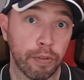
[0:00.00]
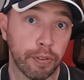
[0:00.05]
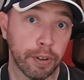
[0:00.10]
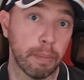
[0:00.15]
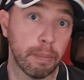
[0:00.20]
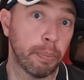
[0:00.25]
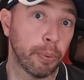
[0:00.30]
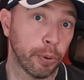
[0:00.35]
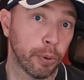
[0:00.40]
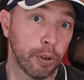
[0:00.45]
of an
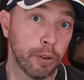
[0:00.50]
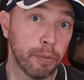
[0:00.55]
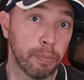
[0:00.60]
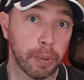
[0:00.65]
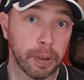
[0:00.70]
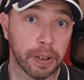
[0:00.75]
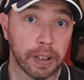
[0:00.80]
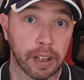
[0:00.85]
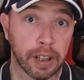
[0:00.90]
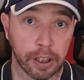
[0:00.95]

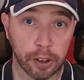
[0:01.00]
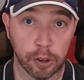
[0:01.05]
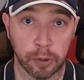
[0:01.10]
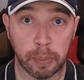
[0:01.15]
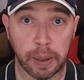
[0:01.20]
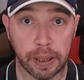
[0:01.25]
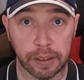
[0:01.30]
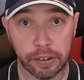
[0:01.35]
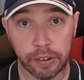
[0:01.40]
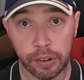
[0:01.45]
improvement than I
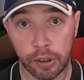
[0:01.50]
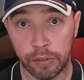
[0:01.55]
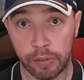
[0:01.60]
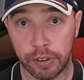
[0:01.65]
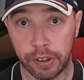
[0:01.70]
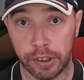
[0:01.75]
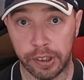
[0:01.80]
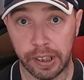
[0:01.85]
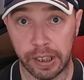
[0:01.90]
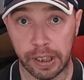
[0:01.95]
expected
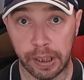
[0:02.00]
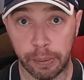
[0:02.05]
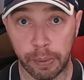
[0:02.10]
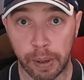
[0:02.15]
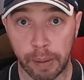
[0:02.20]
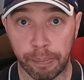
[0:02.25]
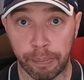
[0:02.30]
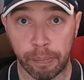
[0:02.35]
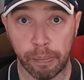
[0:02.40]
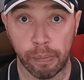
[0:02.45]
over the
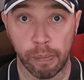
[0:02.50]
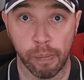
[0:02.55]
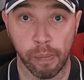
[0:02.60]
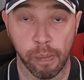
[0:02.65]
DD1.